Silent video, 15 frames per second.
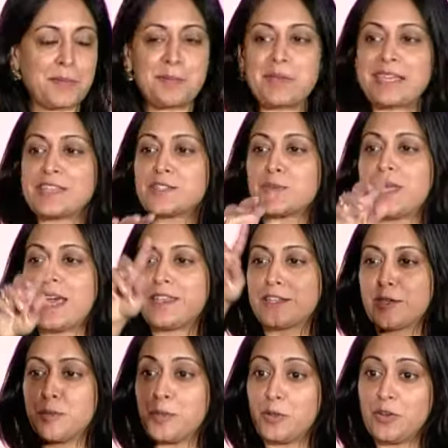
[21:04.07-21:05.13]
And because we had a
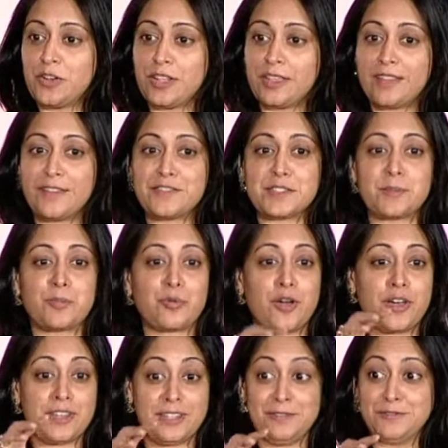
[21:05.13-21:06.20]
community of some
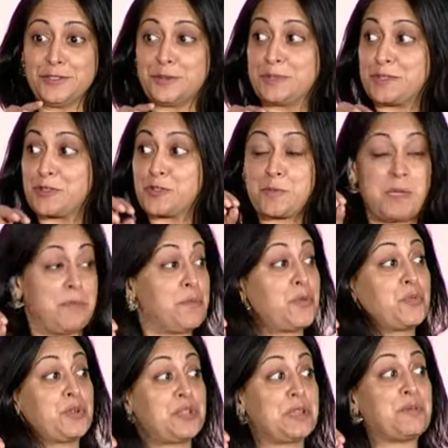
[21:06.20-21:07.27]
broad influencers, people
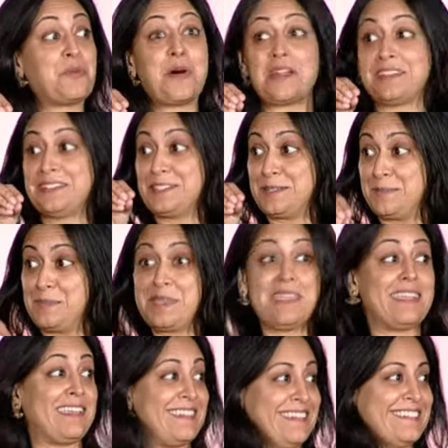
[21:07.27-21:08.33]
really wanted to
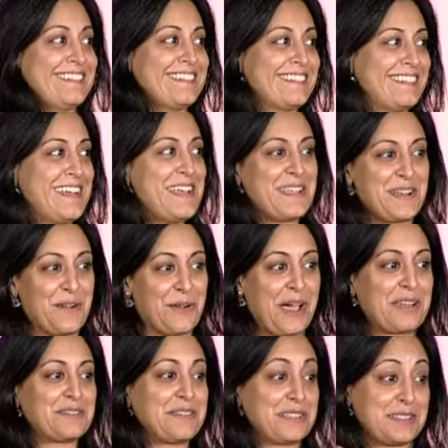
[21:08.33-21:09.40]
be,
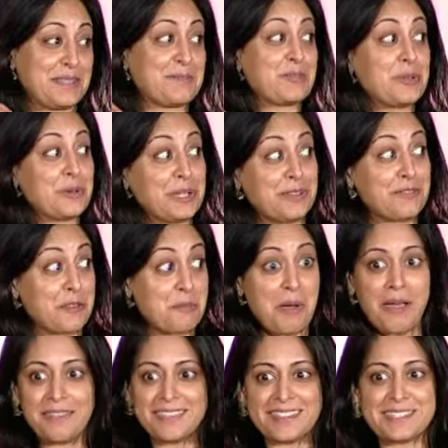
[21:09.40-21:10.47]
kind of like the employee of the
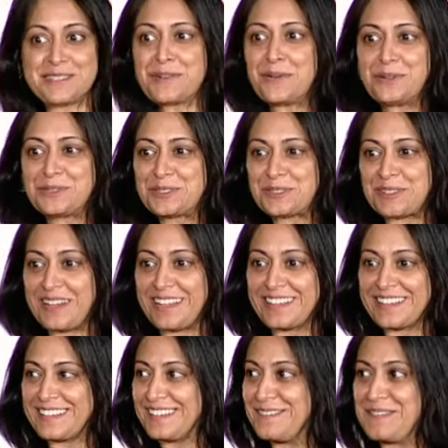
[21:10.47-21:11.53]
month. It's an old
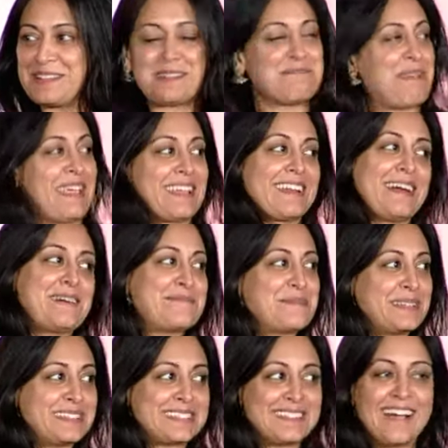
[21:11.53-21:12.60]
trick. We didn't make it up.
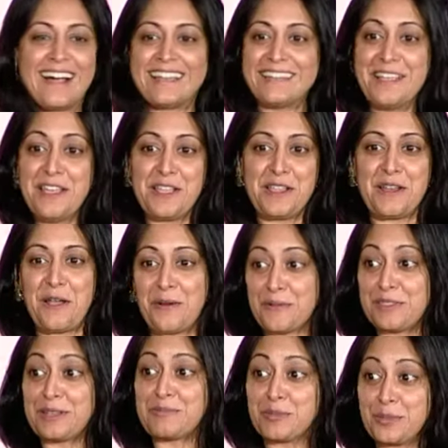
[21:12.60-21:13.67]
It's not,
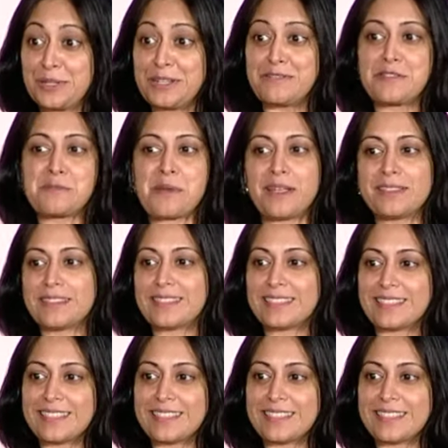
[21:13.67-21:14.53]
the employee of the month